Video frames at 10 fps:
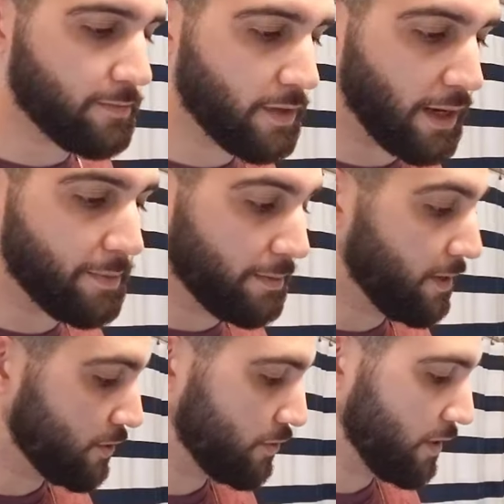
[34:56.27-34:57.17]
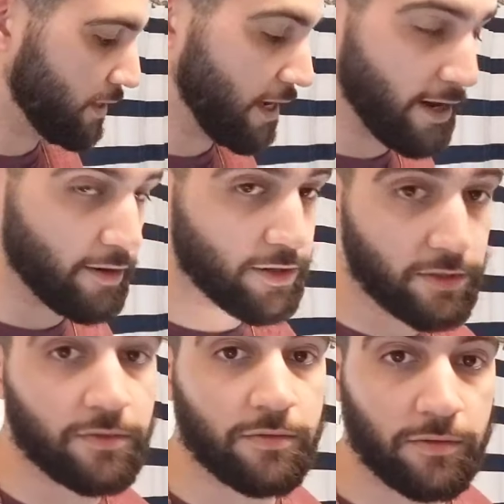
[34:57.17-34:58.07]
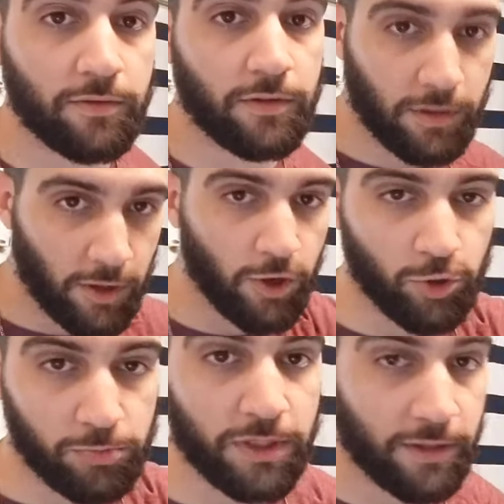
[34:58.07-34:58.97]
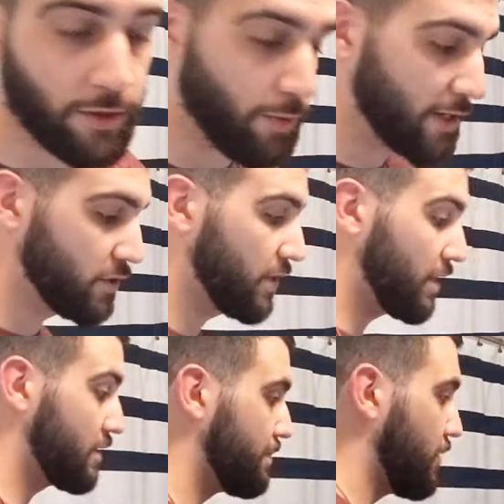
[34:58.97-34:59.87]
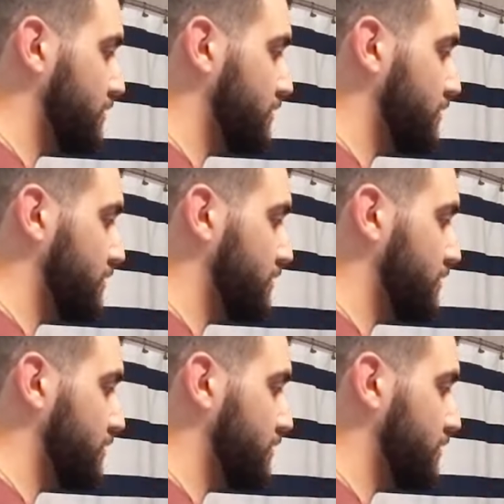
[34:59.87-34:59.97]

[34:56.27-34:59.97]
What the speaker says: I'm going to make sure that the hair is combed in the direction that it's supposed to